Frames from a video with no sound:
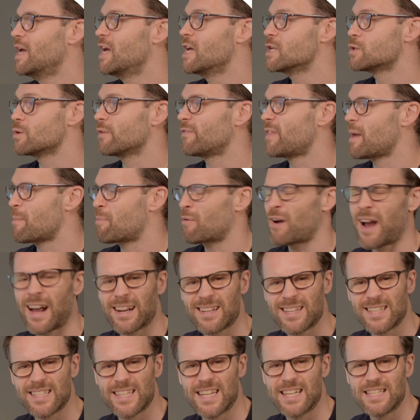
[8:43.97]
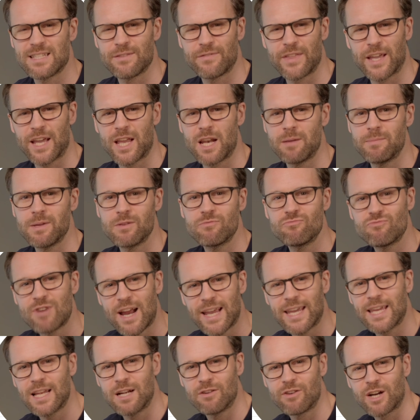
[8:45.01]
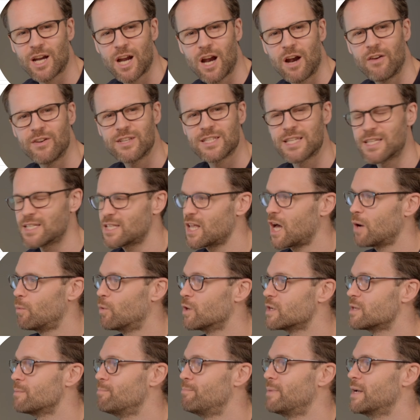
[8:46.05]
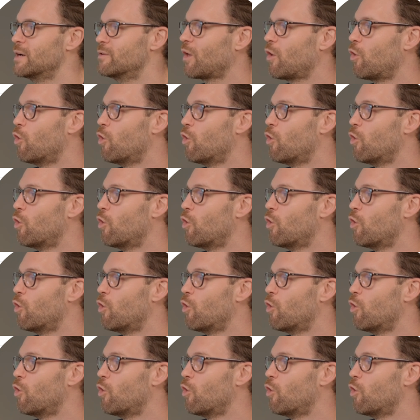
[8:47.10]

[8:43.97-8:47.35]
So if they're practices, if they're going to be regular occurrences that I want to build,